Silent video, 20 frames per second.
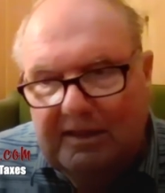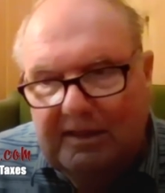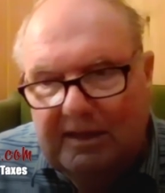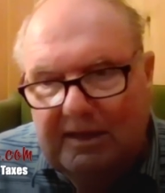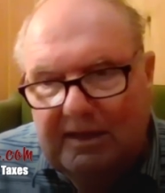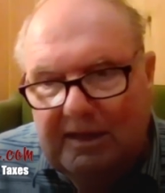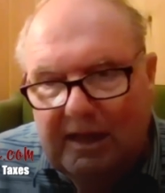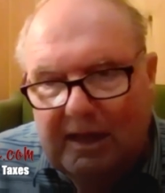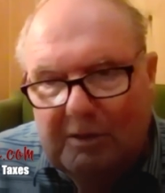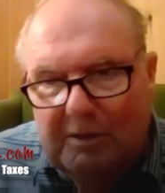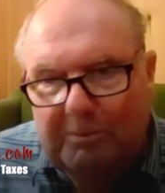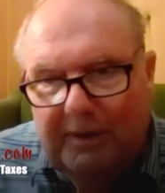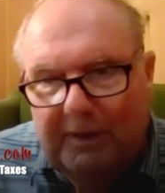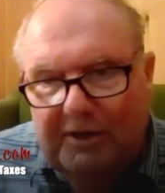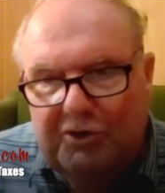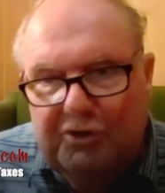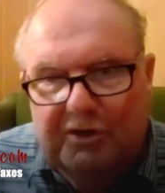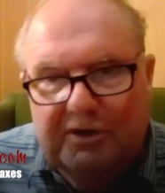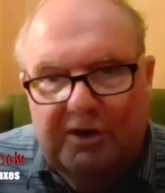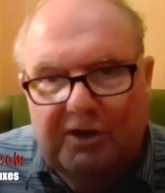that the
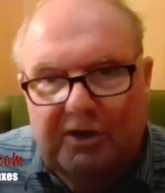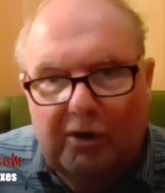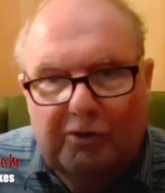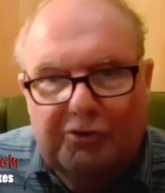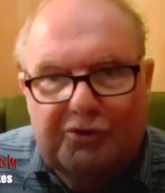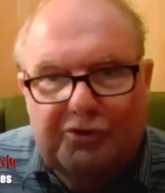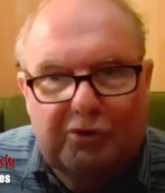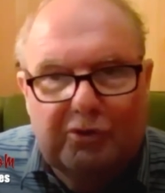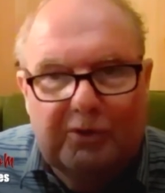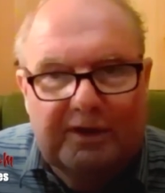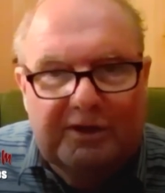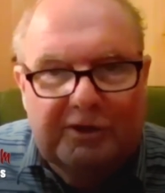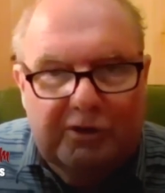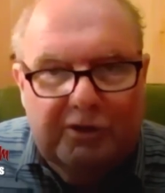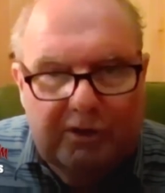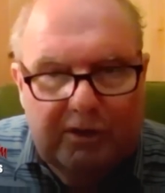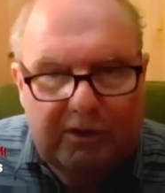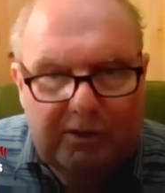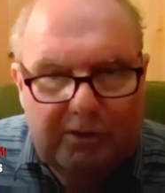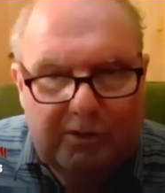budget also
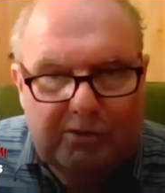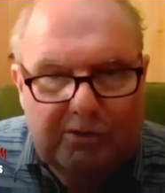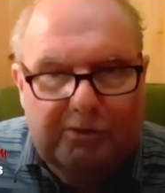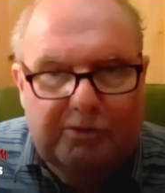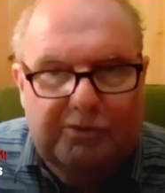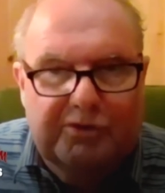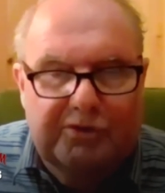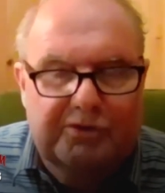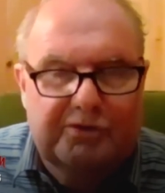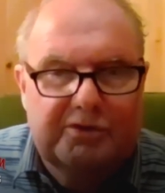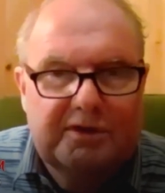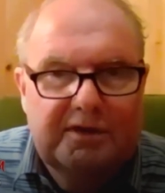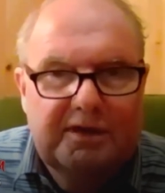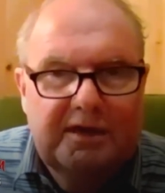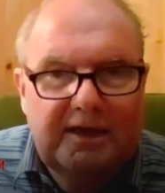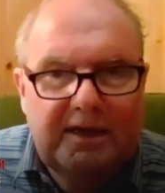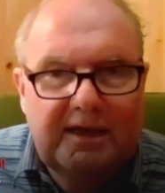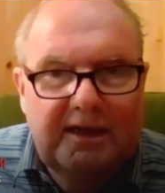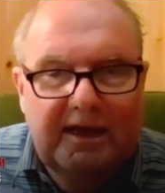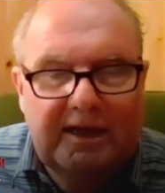includes
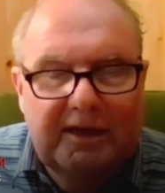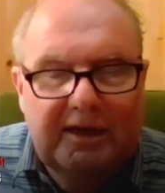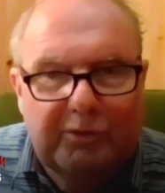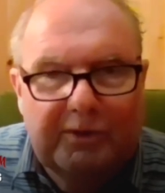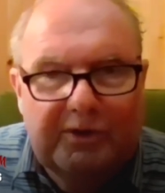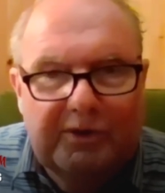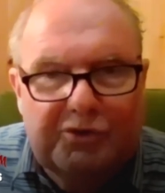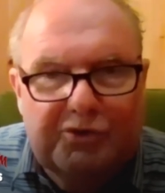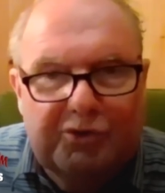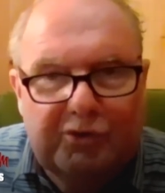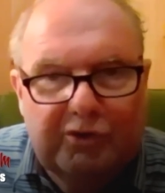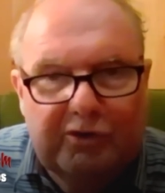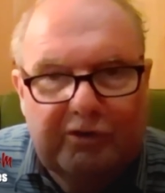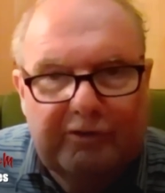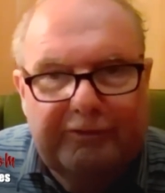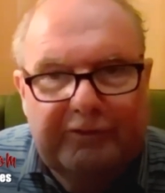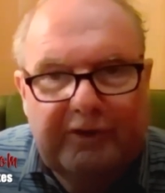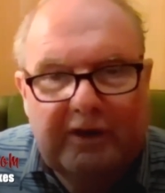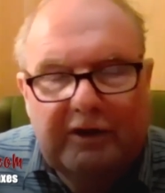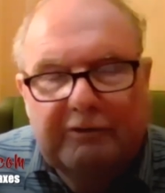a
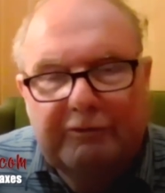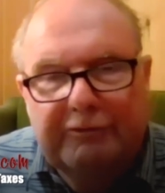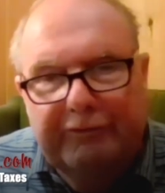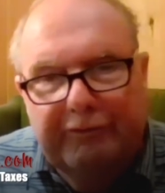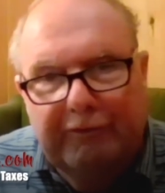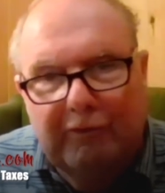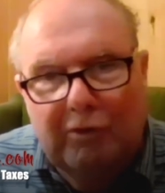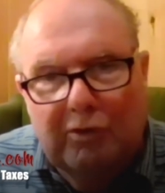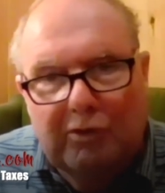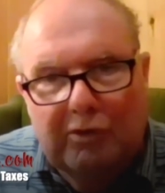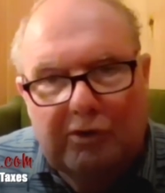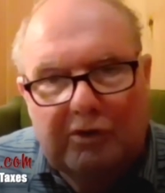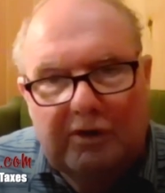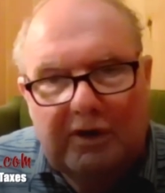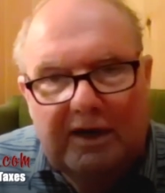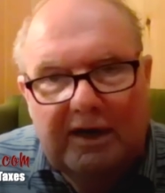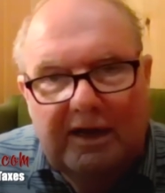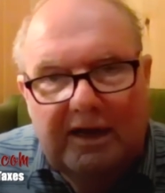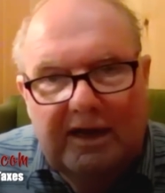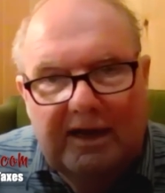reserve
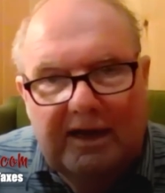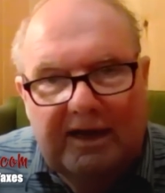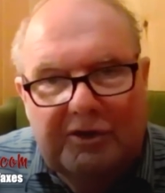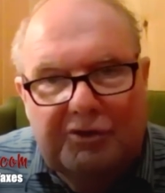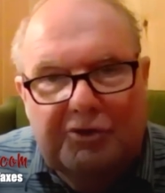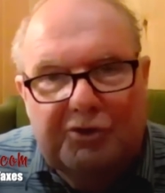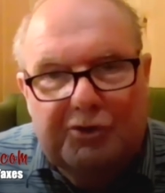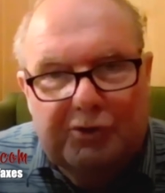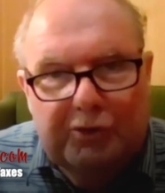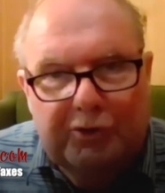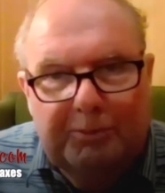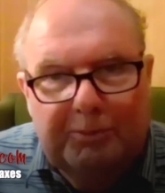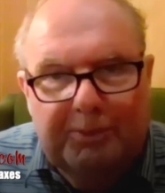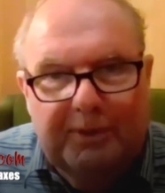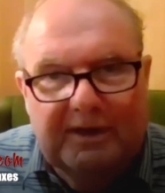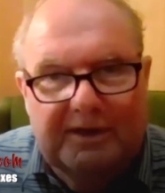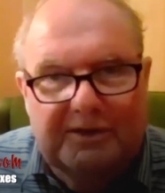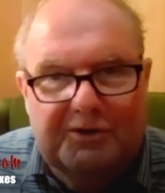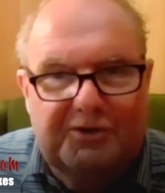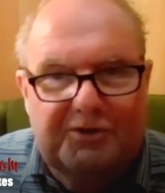for a
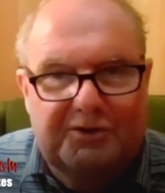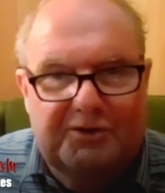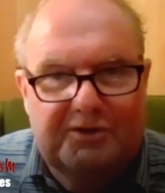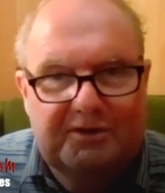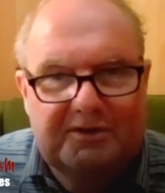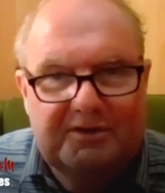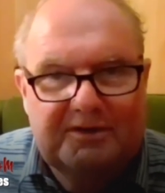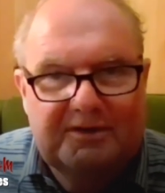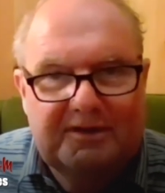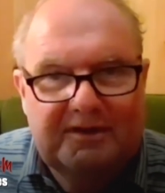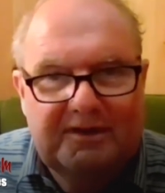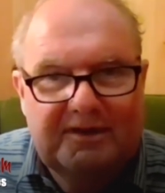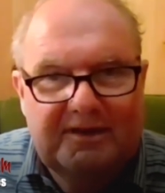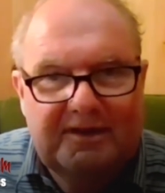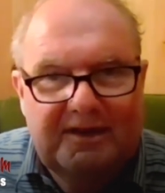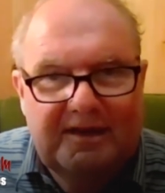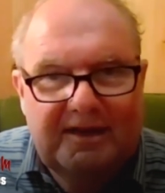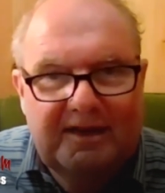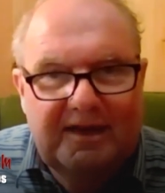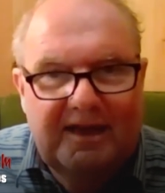surplus.
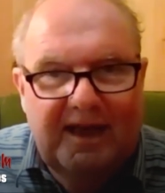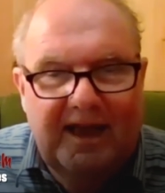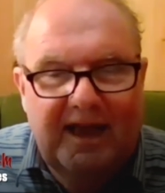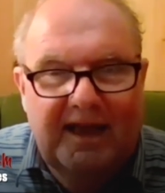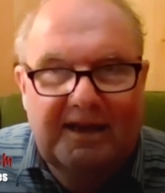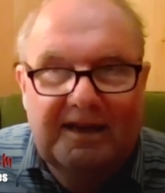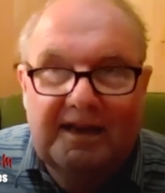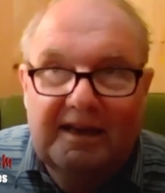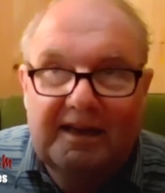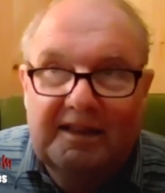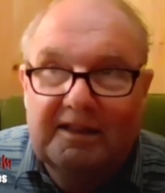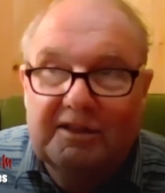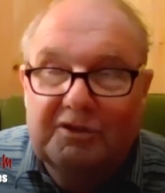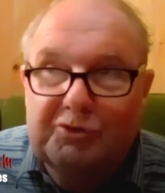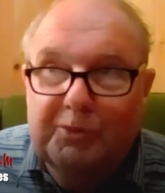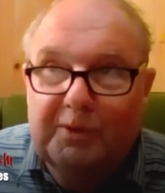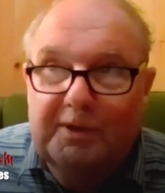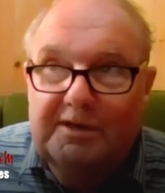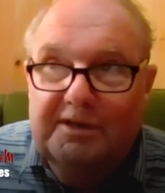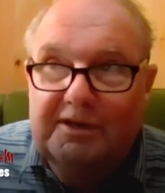And in
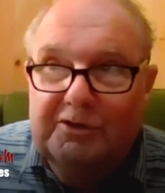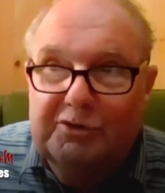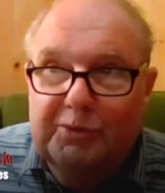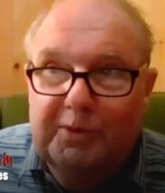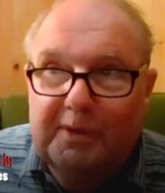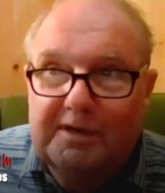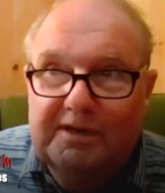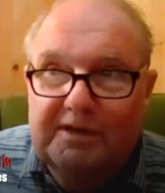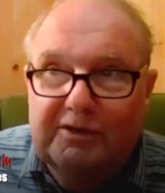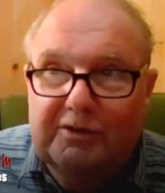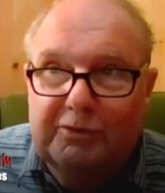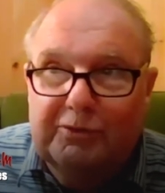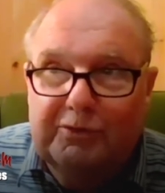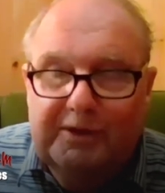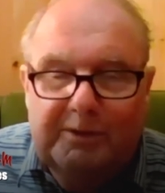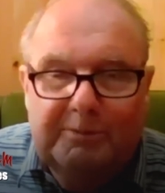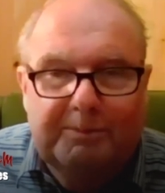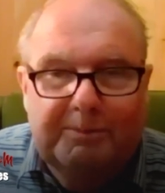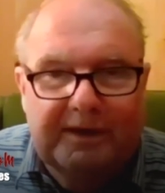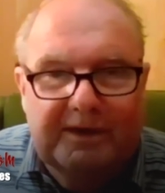the
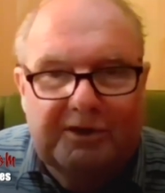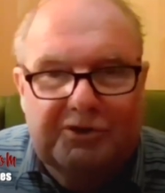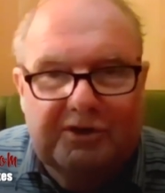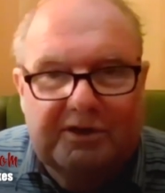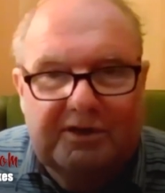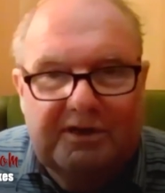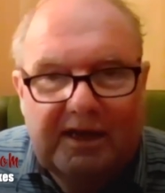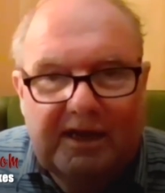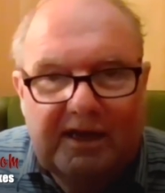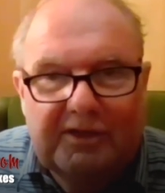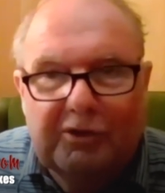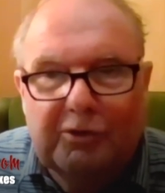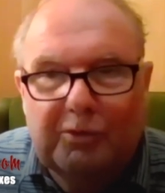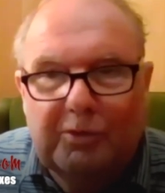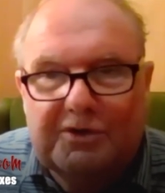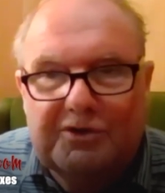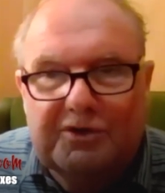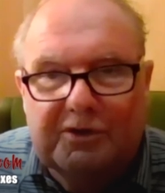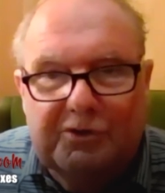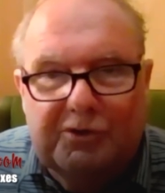2023 budget,
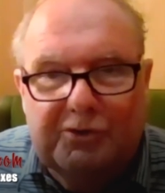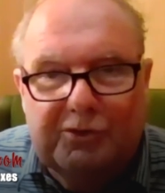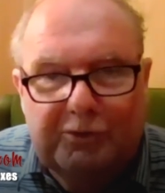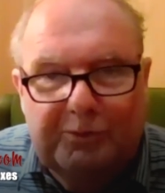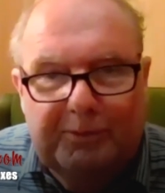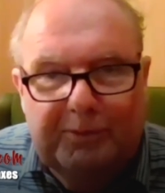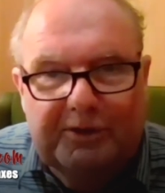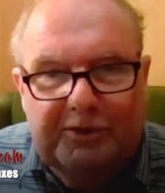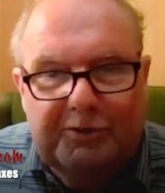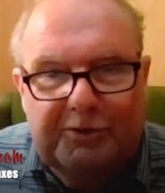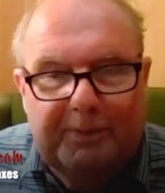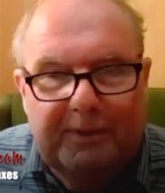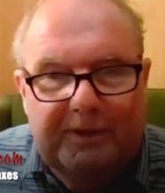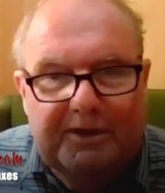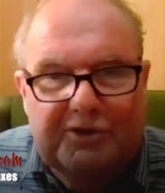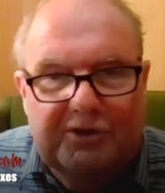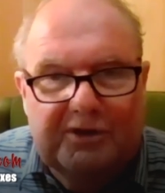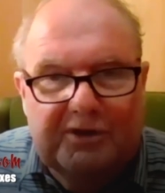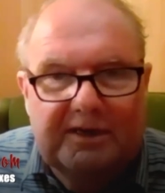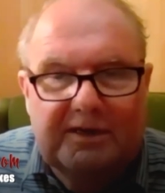there was a surplus
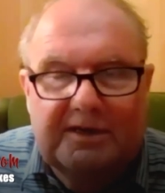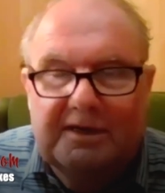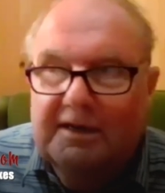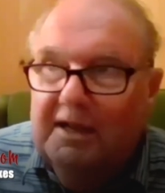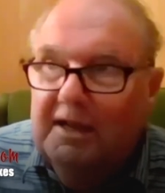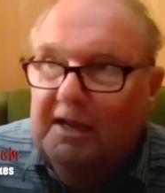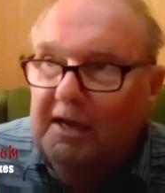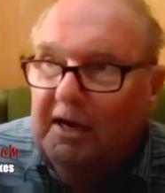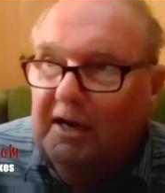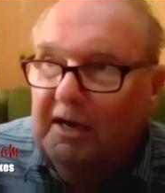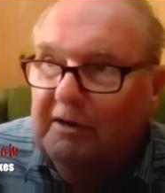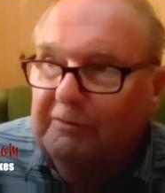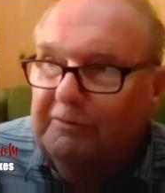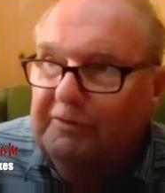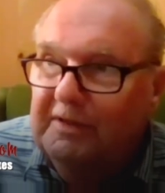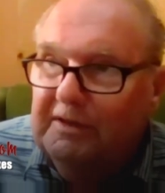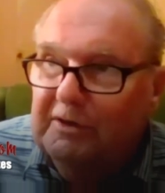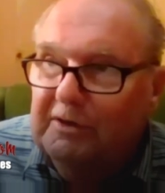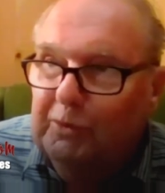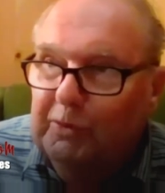budgeted
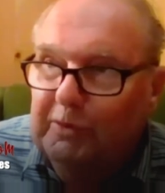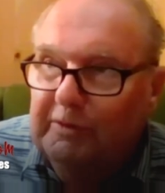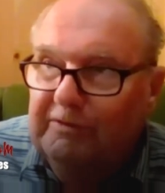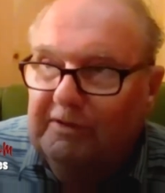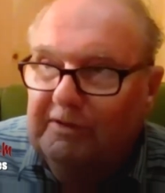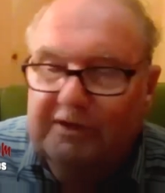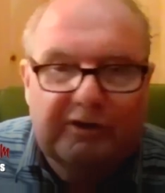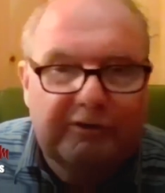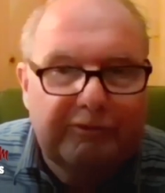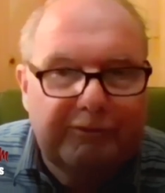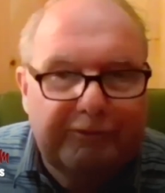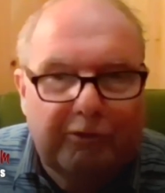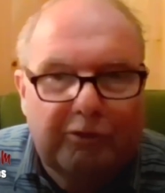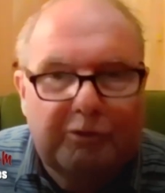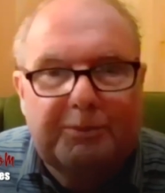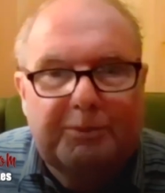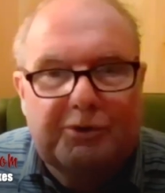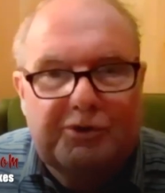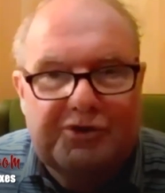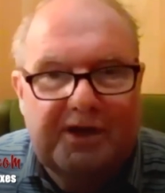of the equivalent of
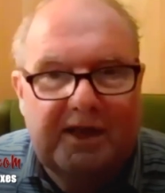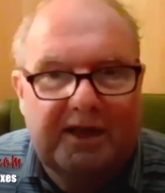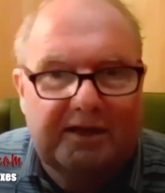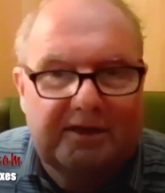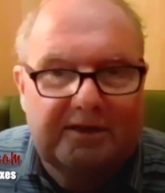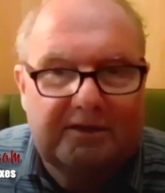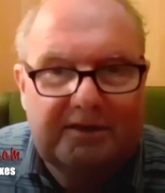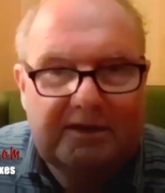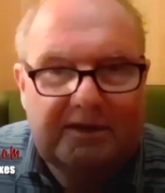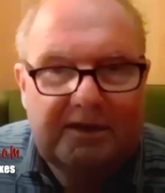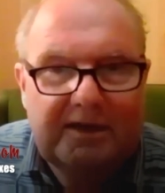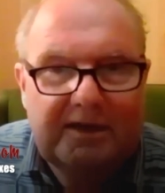4%